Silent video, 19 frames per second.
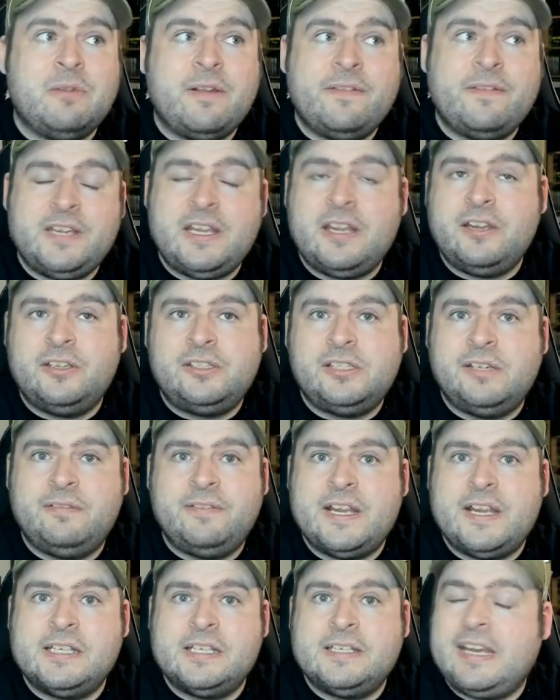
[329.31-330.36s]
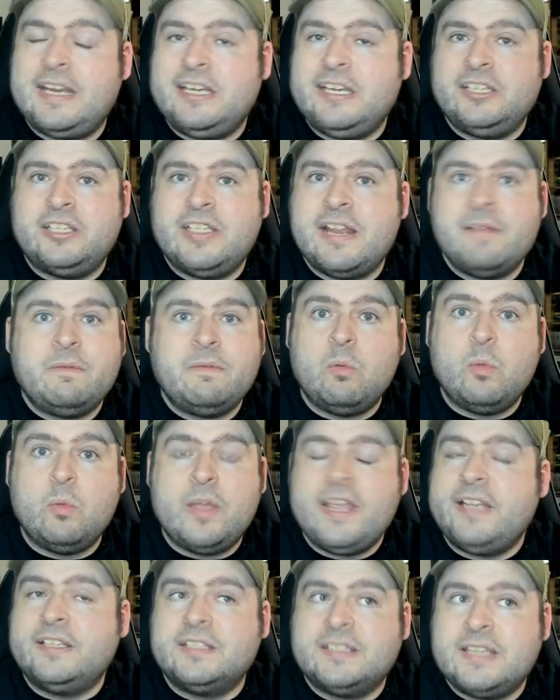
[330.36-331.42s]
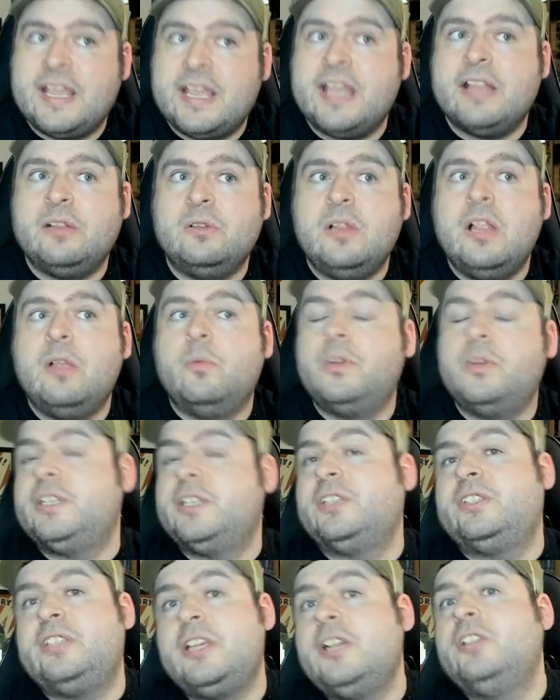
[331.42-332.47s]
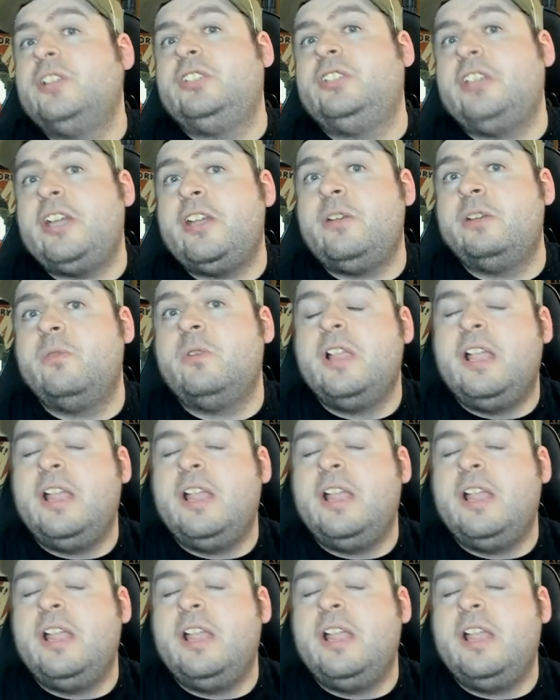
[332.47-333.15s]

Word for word: other YouTube videos each and every week still, which I still do,